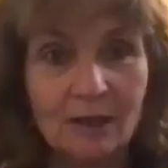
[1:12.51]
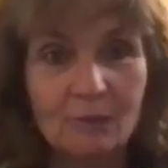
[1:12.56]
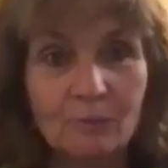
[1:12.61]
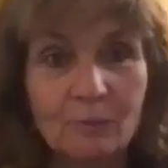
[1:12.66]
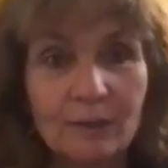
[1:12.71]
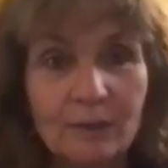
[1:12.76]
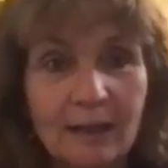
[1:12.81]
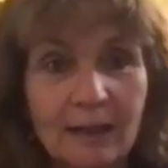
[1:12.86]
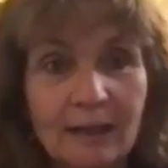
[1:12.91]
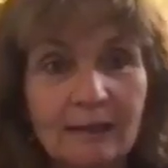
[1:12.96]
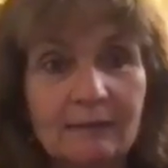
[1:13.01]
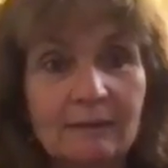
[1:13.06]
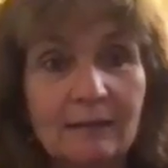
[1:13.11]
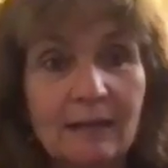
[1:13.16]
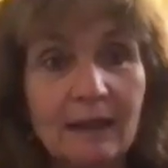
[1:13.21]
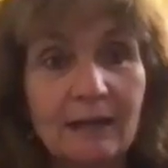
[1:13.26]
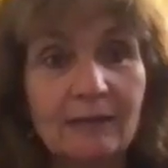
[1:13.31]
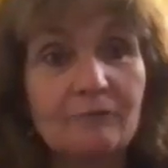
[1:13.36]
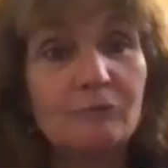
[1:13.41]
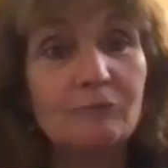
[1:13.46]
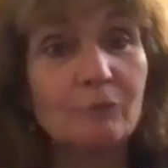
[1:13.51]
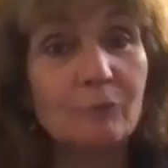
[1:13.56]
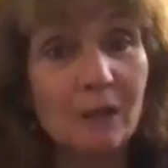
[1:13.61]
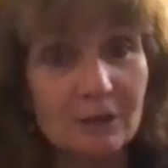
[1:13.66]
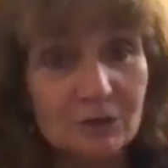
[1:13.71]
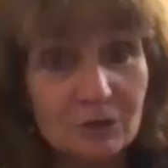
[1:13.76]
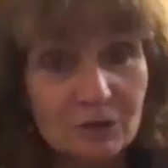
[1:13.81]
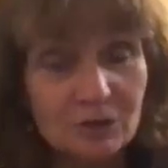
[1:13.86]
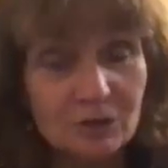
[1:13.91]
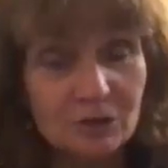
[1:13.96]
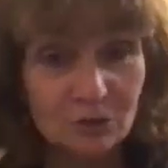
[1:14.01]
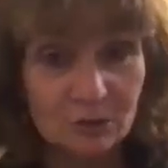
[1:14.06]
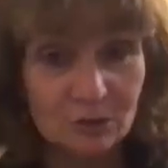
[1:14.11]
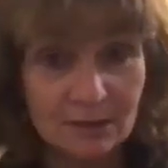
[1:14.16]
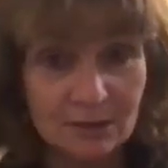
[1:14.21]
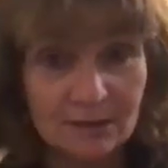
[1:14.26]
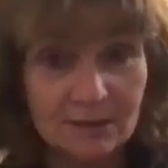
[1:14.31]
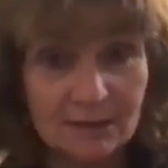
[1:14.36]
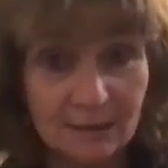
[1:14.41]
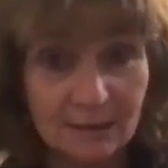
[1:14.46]
We had a lot of
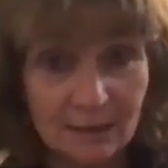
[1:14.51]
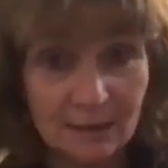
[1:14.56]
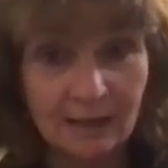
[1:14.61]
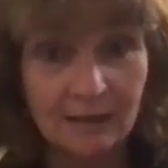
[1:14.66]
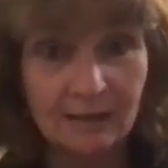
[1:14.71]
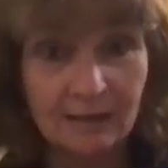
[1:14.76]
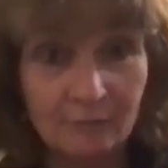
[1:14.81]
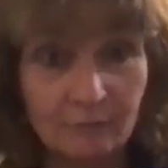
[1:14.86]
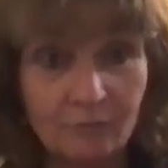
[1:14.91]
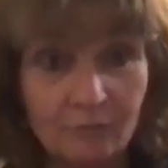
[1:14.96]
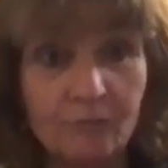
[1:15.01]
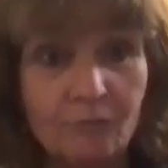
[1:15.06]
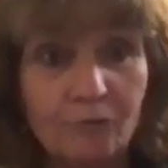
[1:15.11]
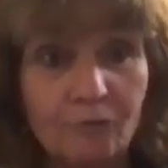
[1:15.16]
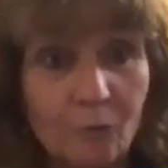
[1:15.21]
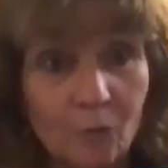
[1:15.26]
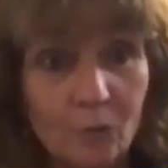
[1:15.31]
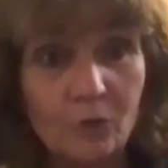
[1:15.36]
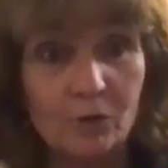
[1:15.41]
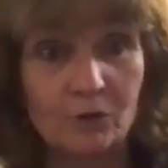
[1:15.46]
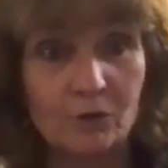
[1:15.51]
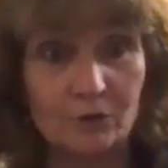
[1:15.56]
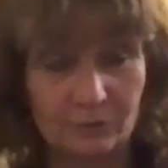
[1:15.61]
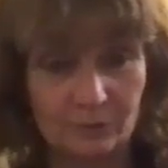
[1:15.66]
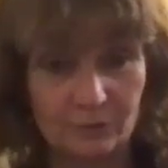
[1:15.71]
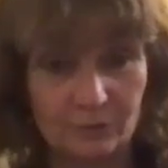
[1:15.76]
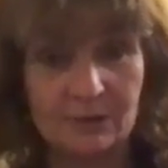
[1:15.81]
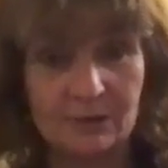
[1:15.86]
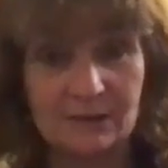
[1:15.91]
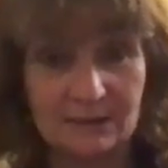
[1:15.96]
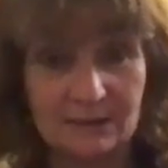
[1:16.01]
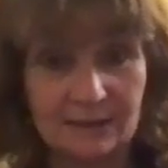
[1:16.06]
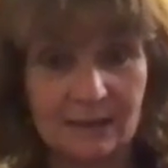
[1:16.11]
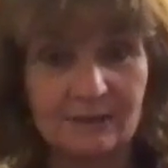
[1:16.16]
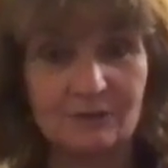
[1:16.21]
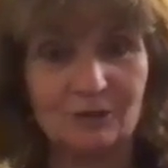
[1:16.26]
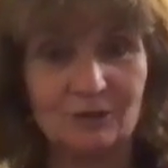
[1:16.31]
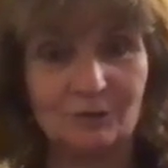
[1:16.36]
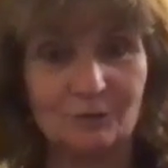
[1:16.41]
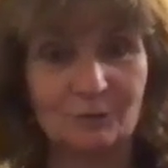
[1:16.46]
registrants tonight for the
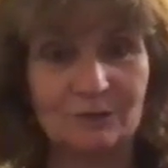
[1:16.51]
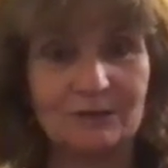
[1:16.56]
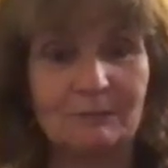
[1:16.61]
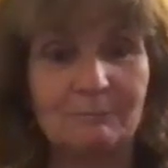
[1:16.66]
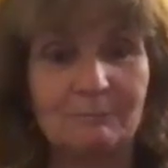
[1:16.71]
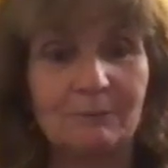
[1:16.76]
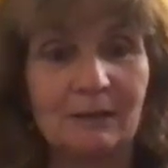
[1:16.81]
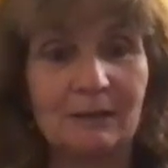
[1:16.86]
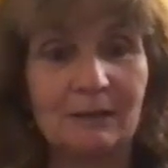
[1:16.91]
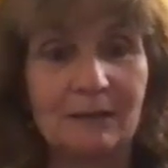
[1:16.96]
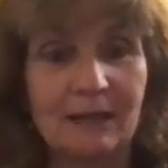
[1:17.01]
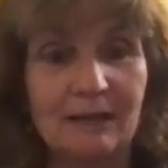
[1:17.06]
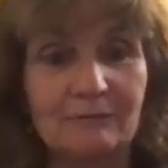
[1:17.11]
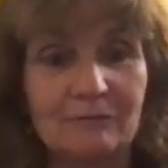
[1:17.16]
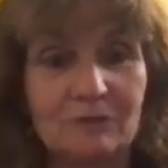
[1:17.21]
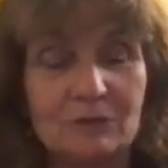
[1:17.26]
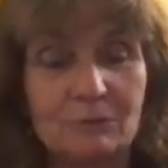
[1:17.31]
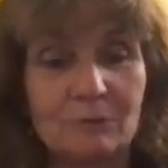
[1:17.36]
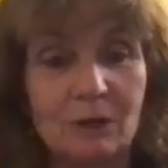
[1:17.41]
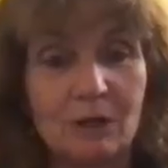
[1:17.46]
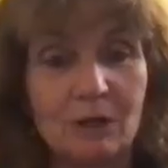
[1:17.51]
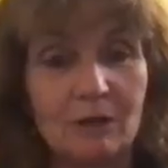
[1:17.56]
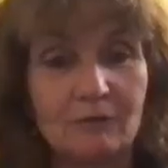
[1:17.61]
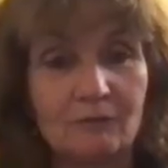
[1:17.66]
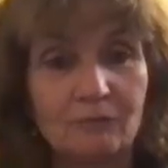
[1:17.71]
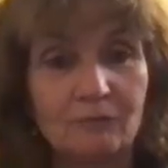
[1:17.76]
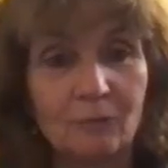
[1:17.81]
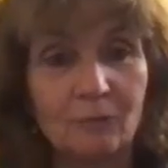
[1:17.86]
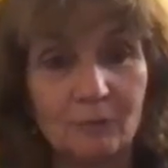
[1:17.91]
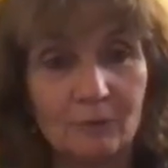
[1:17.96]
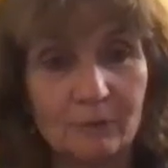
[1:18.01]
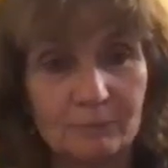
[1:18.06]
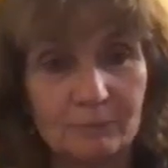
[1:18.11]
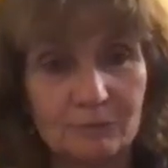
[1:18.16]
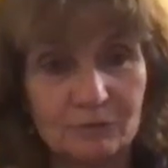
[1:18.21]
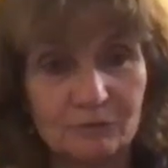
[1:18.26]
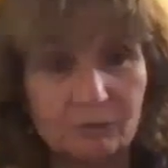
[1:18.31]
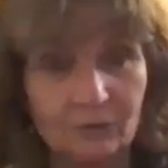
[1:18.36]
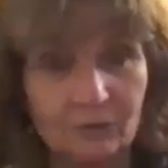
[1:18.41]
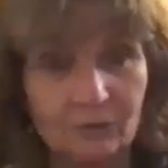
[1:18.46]
center. We typically have smaller
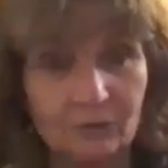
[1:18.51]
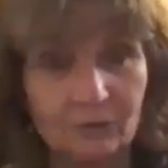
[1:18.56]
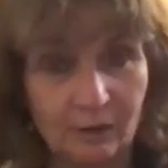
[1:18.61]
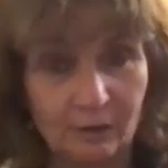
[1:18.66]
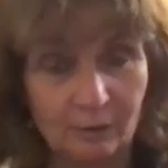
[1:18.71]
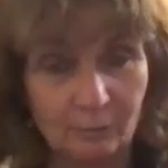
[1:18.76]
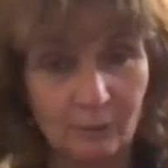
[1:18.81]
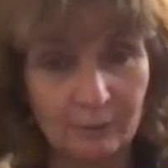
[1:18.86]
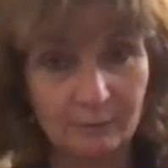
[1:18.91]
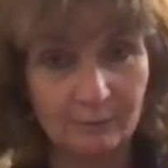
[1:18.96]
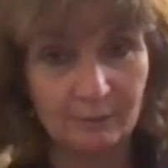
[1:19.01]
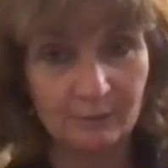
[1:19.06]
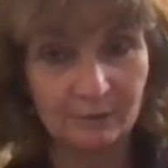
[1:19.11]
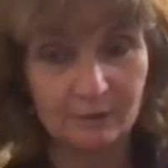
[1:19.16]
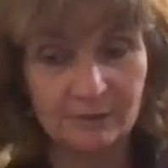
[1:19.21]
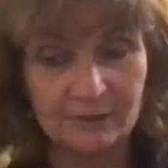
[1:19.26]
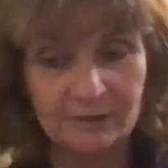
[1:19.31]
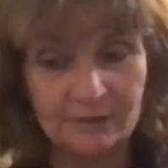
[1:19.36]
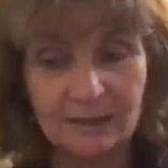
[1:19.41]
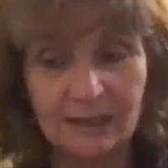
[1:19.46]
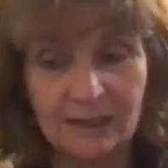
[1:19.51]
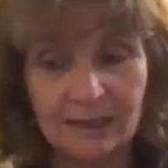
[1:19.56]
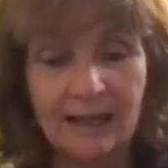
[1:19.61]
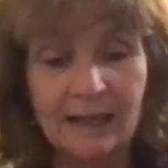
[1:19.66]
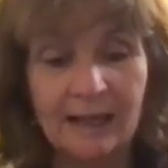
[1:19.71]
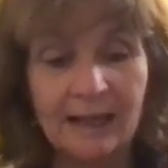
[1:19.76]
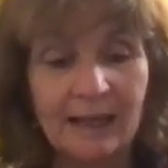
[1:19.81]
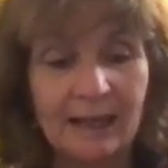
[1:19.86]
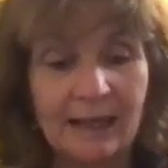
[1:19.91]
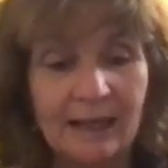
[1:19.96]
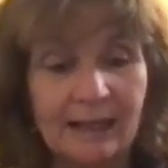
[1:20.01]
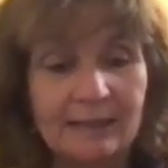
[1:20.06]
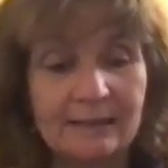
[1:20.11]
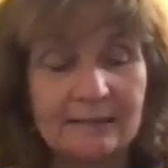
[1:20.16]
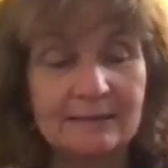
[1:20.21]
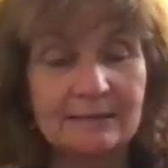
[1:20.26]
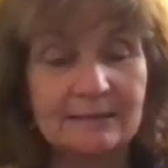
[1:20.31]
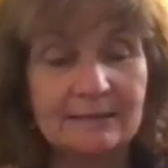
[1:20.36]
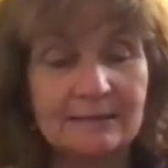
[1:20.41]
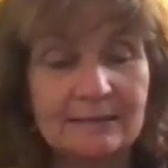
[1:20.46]
forums for our webinars.
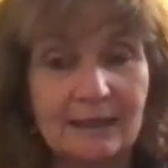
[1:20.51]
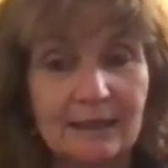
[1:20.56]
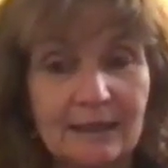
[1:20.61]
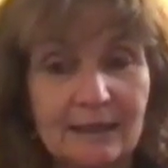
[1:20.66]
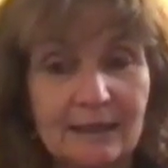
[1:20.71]
And